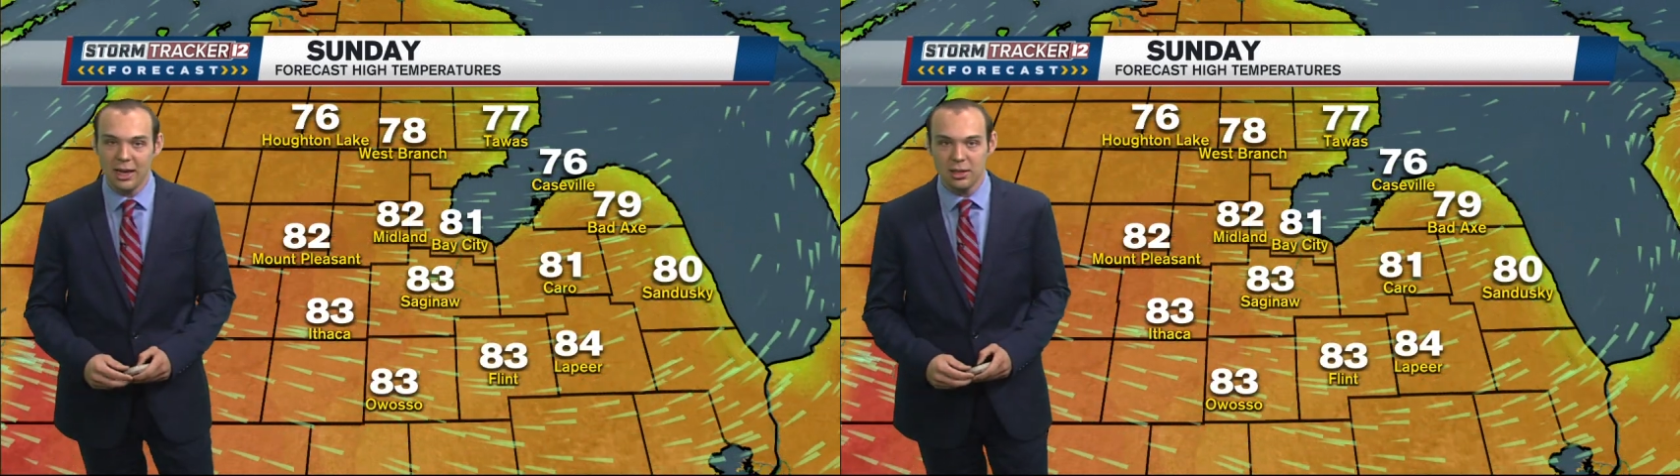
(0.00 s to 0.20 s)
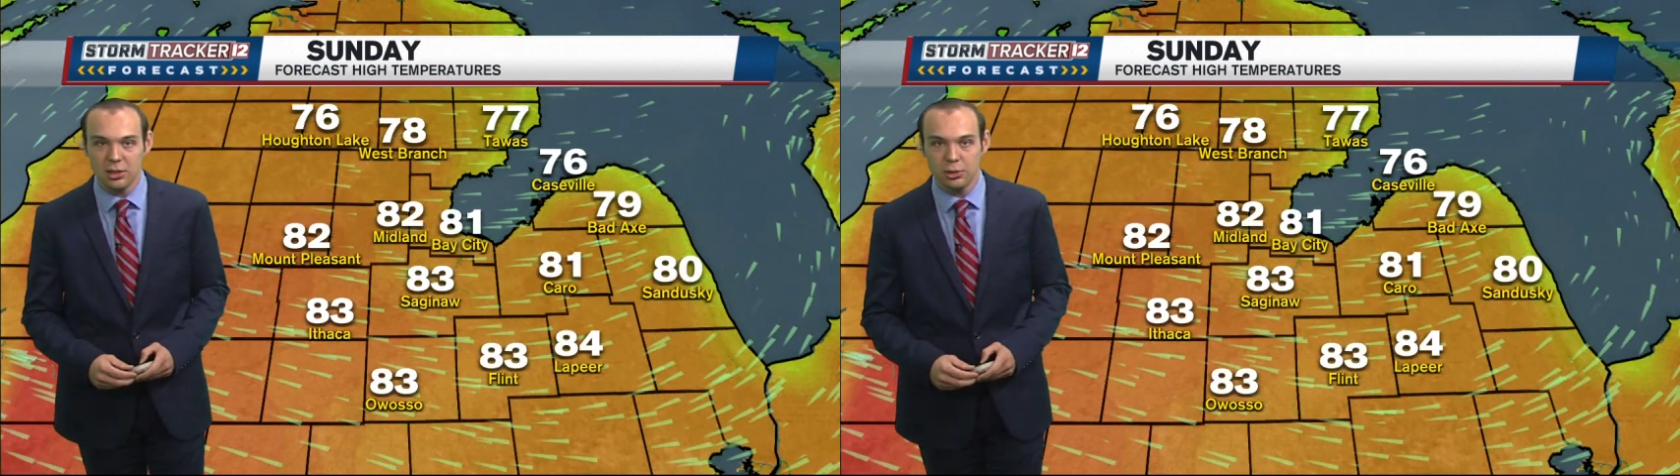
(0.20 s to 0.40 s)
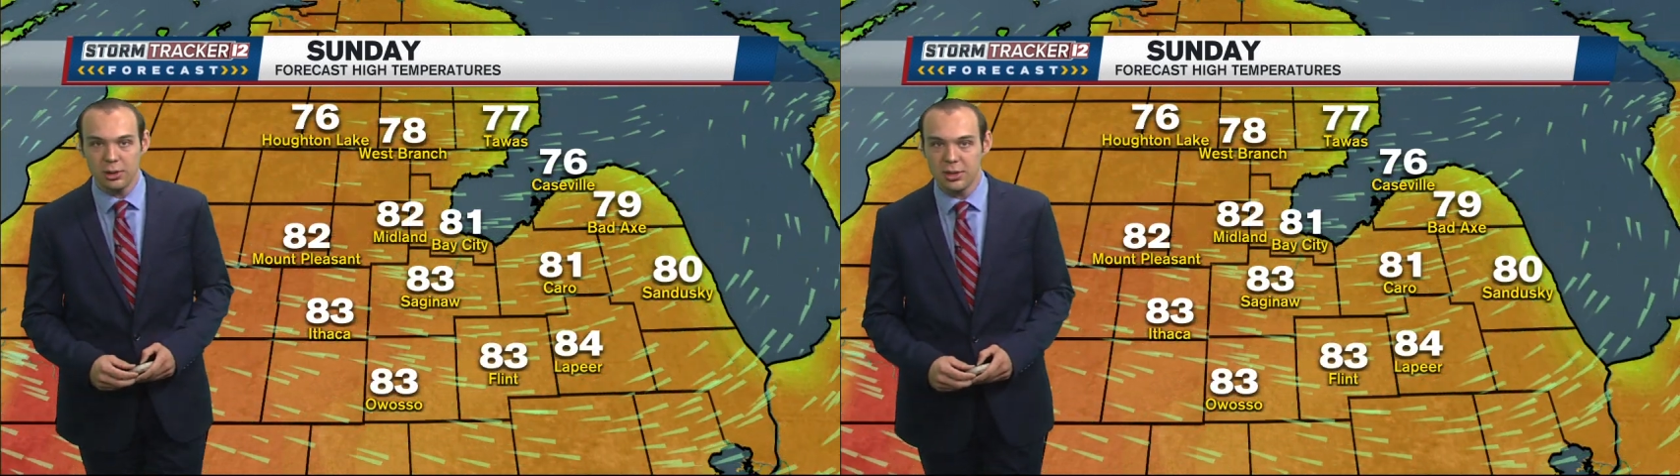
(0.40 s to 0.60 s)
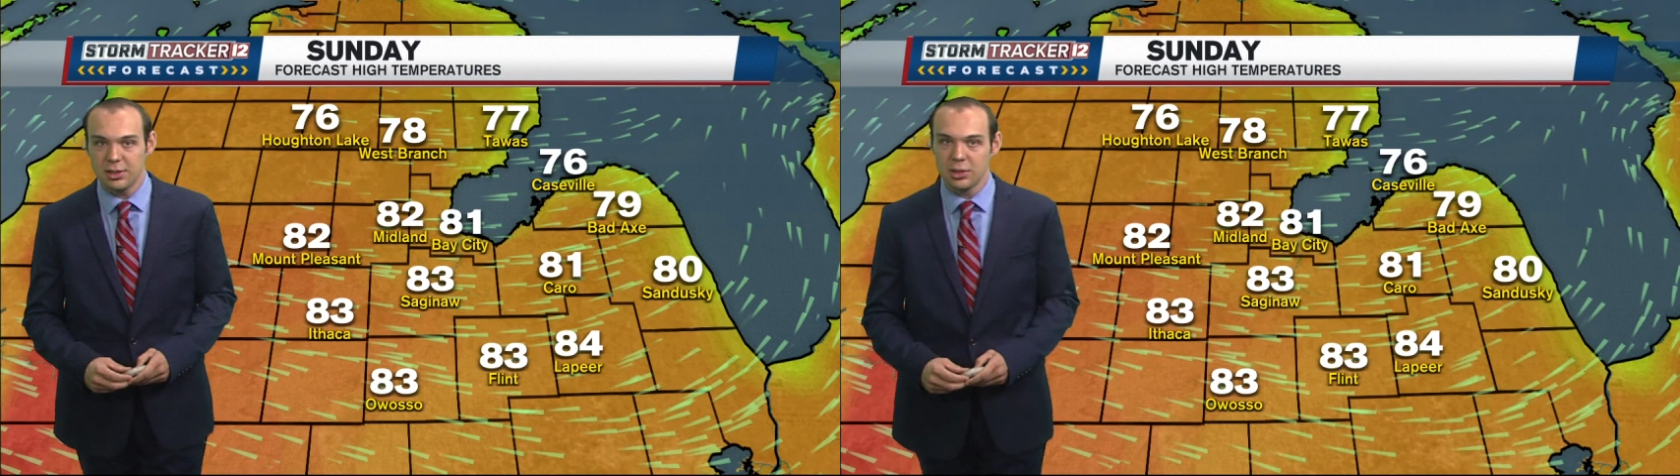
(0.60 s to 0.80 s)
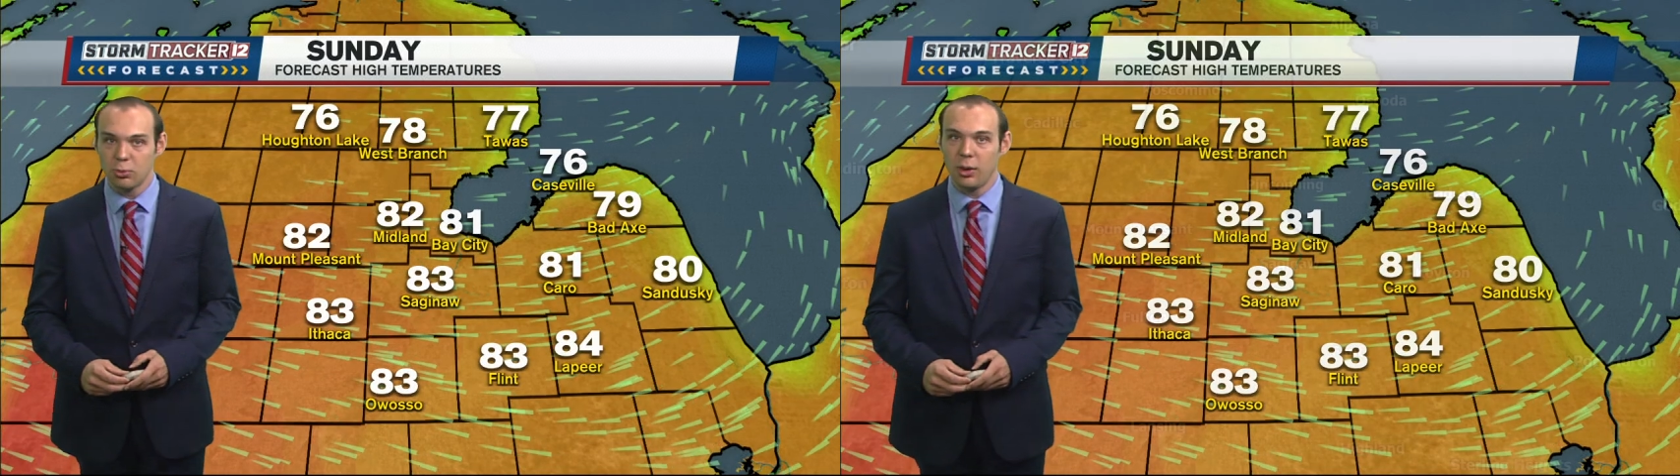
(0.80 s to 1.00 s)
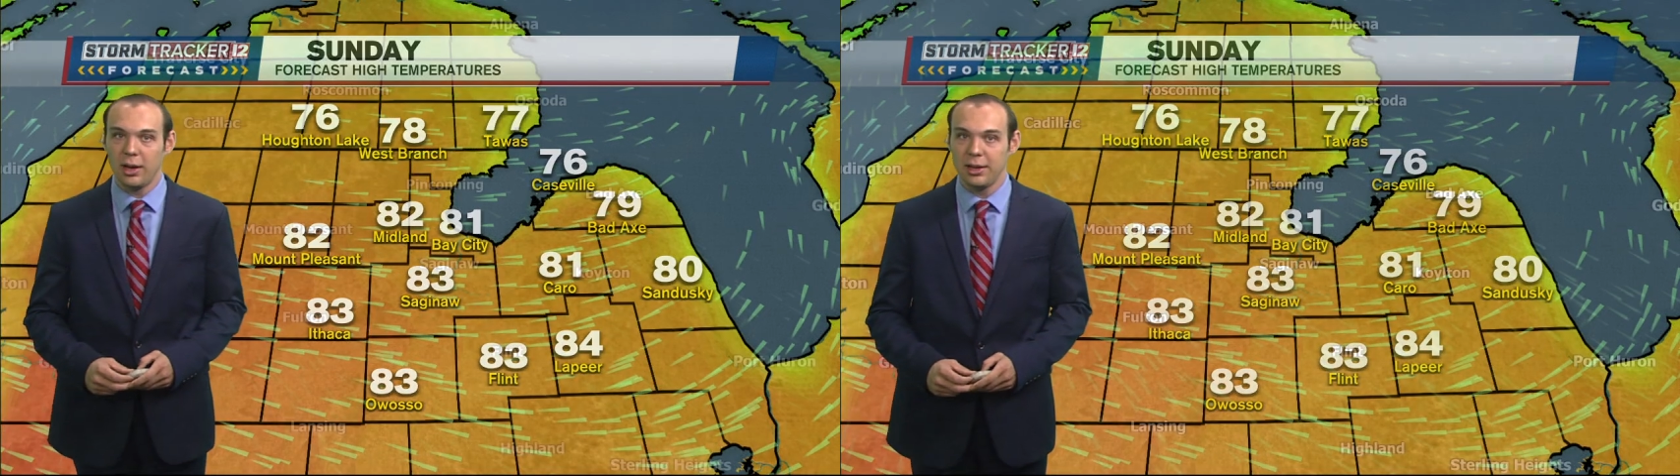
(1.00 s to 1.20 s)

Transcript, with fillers: 80 degrees as well.